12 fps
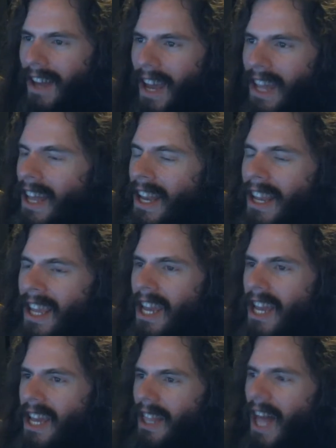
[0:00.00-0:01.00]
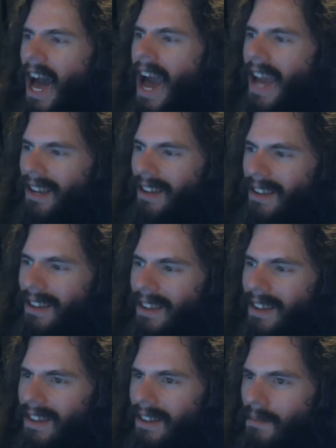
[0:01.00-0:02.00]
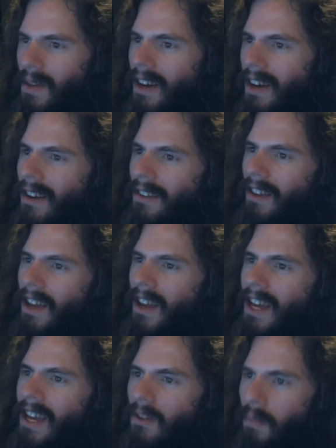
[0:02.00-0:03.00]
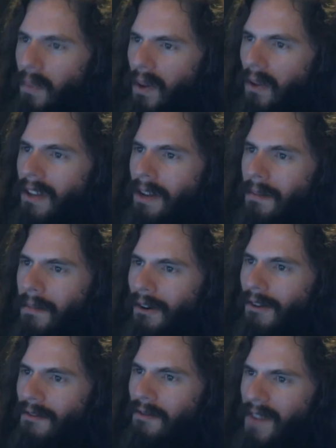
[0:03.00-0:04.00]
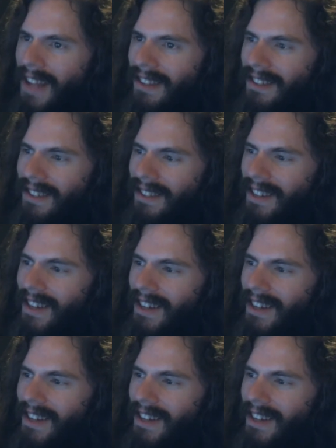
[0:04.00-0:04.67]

And then he lied because he's building more fence.